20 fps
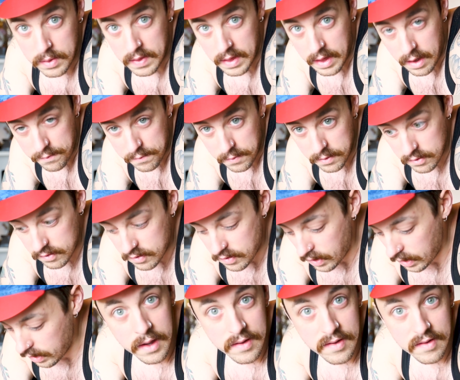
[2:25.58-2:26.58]
the efforts.
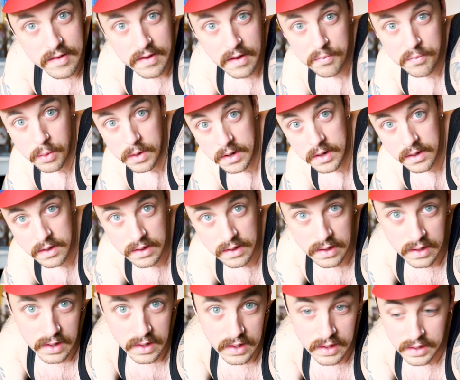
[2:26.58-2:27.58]
It's a tough one.
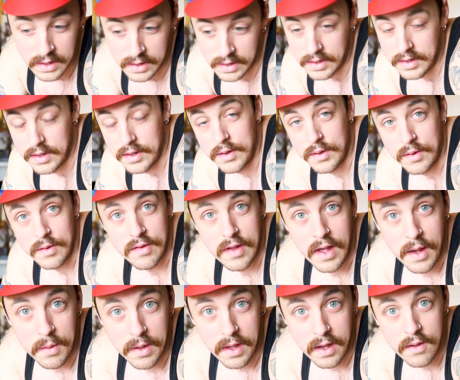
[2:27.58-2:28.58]
We'll see
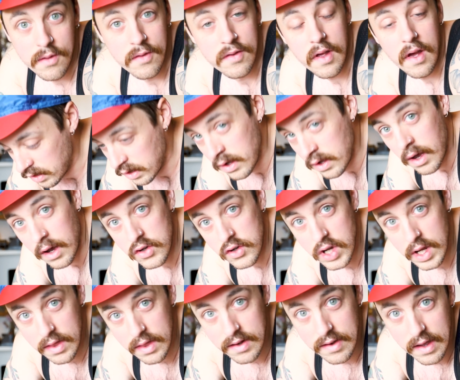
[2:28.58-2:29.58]
how it goes. I'll
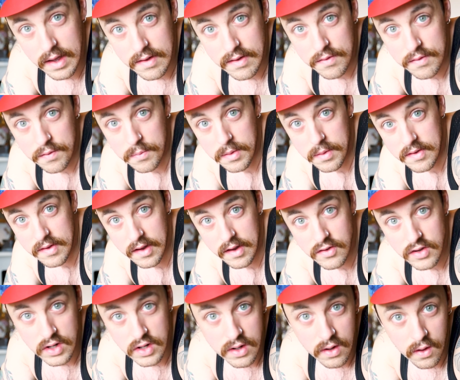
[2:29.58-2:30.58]
share the data from the
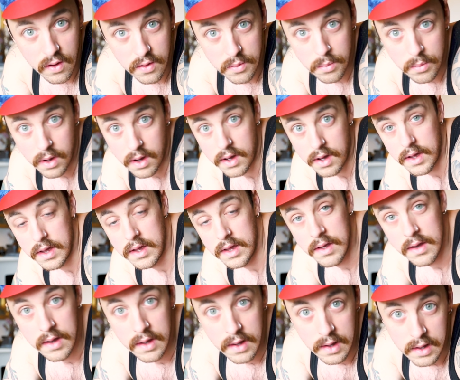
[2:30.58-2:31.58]
session on my
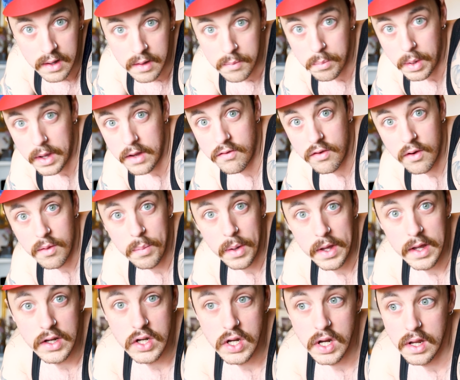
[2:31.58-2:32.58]
Patreon
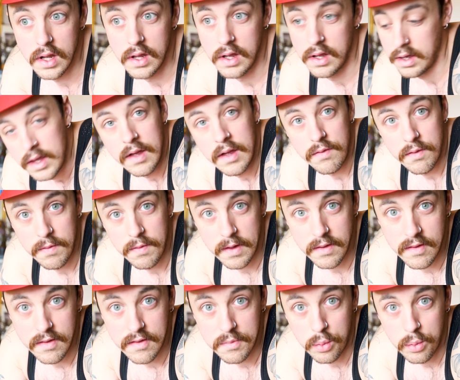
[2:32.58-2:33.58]
page. If you
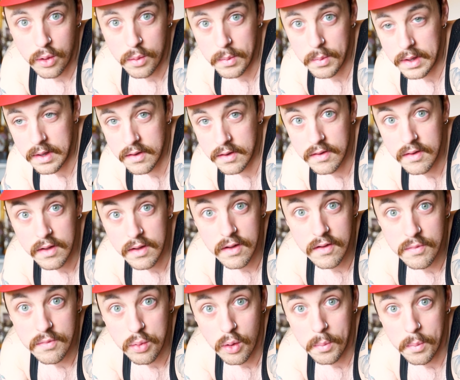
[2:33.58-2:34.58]
fancy supporting me, you can
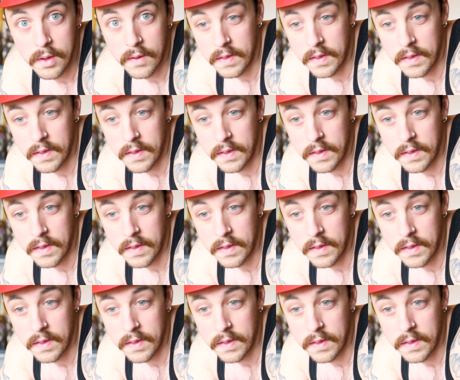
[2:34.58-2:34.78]
support me